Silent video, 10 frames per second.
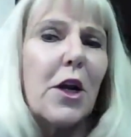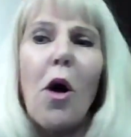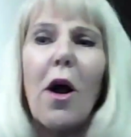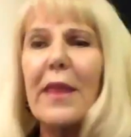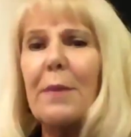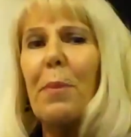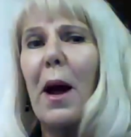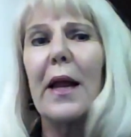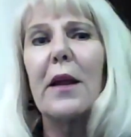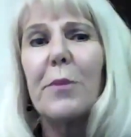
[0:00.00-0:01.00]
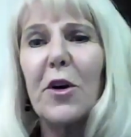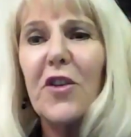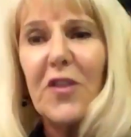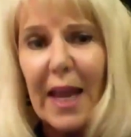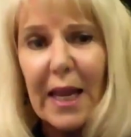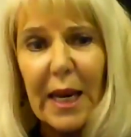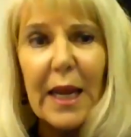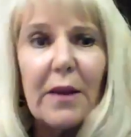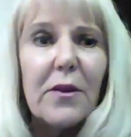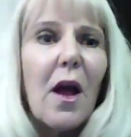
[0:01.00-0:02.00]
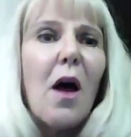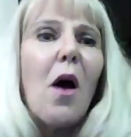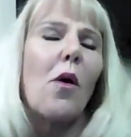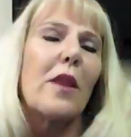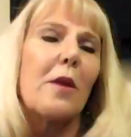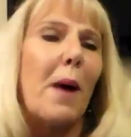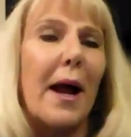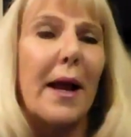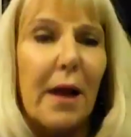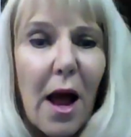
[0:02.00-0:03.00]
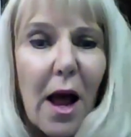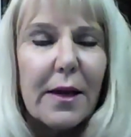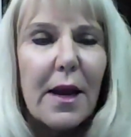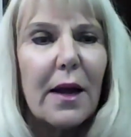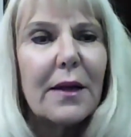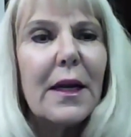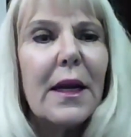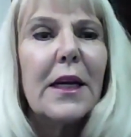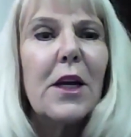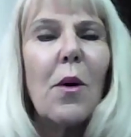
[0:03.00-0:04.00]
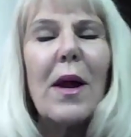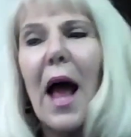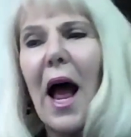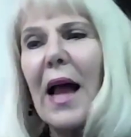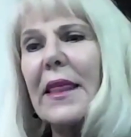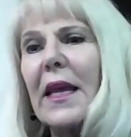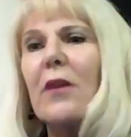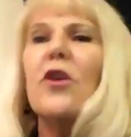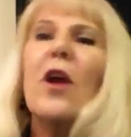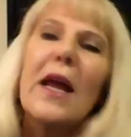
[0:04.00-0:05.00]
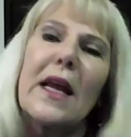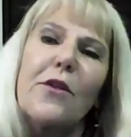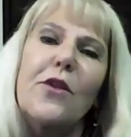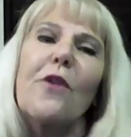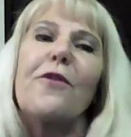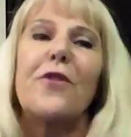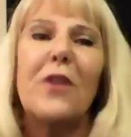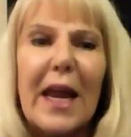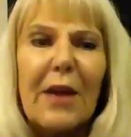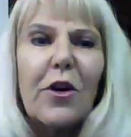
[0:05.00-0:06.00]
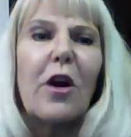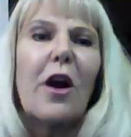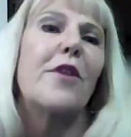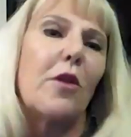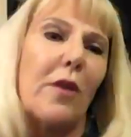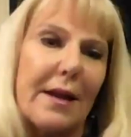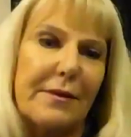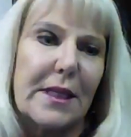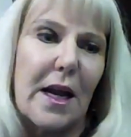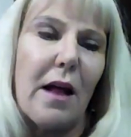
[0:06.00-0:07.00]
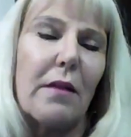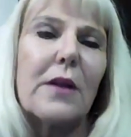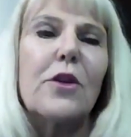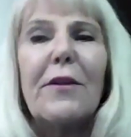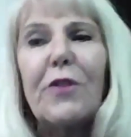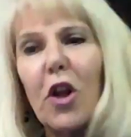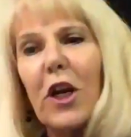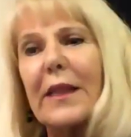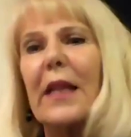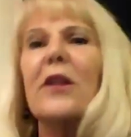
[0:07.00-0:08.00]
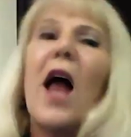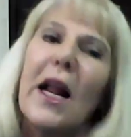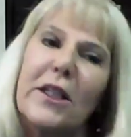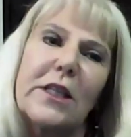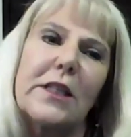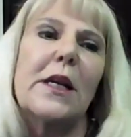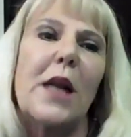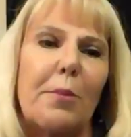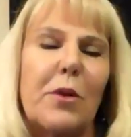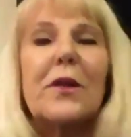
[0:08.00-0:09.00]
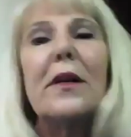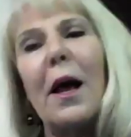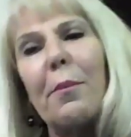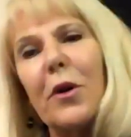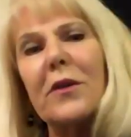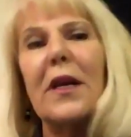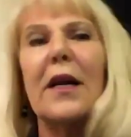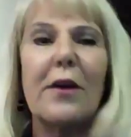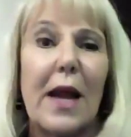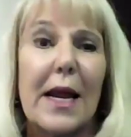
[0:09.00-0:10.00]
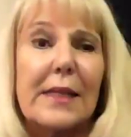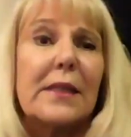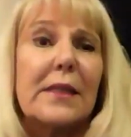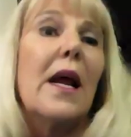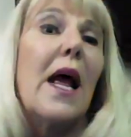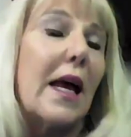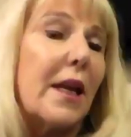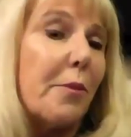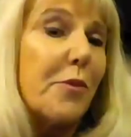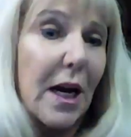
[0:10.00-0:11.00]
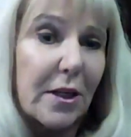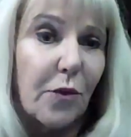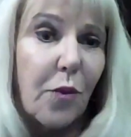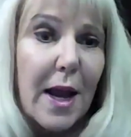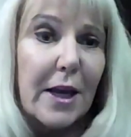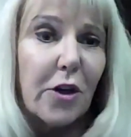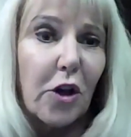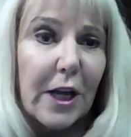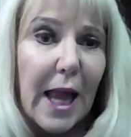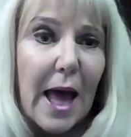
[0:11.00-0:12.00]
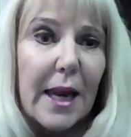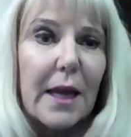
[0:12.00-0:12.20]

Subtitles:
are they buying a Mercedes or are they buying a Honda? And I think it gives you a flavor of their lifestyle. You have to look at not just the numbers. The numbers are nice and objective way to look at it.